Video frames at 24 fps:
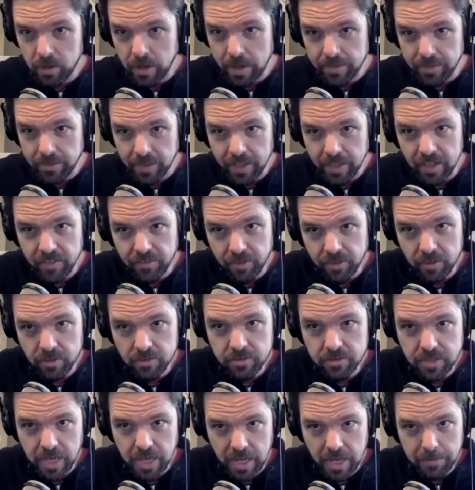at the end of our
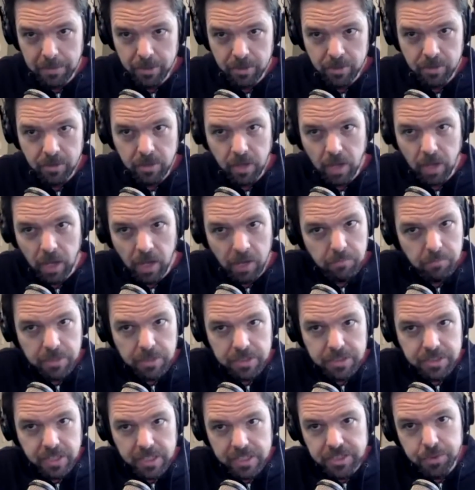time here. Um,
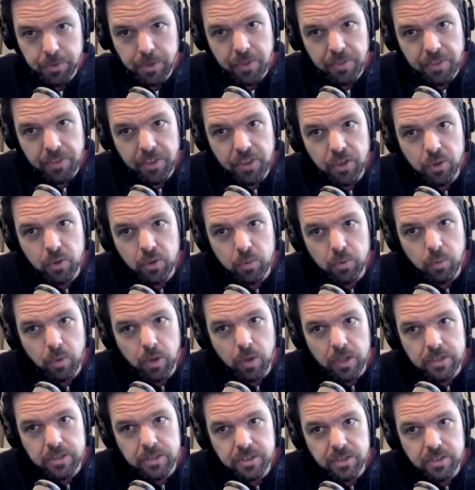is, is there anything you would
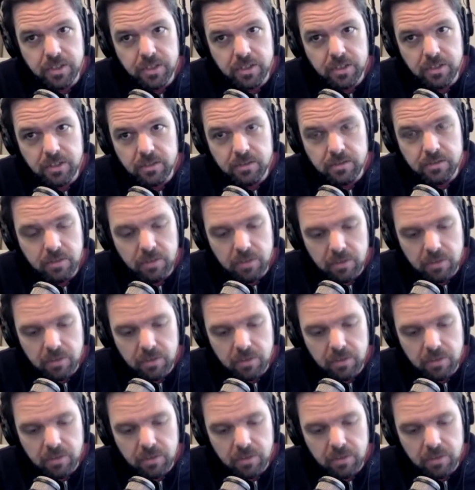want to,